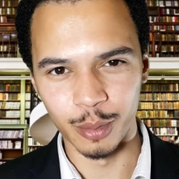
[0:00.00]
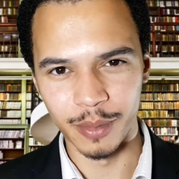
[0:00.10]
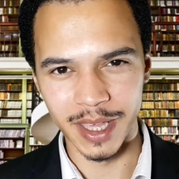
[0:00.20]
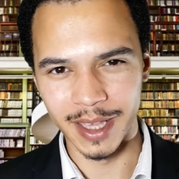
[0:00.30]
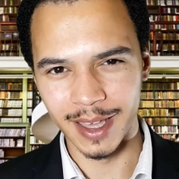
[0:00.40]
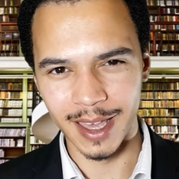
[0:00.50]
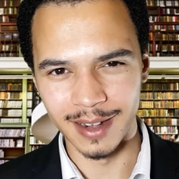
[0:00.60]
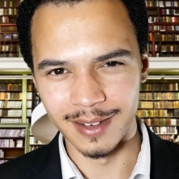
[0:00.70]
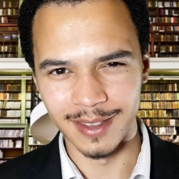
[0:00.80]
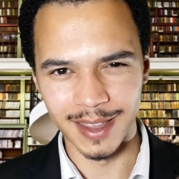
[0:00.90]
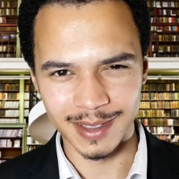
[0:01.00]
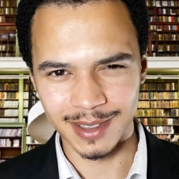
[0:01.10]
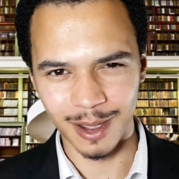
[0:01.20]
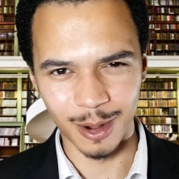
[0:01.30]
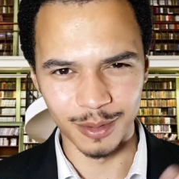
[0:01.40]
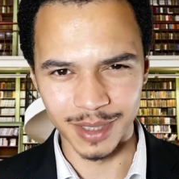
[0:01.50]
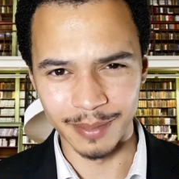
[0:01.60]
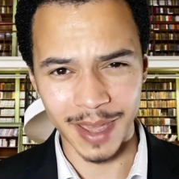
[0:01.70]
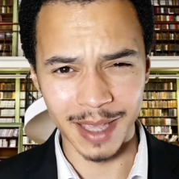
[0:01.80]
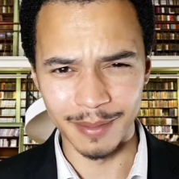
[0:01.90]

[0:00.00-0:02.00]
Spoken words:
me in this whole debate,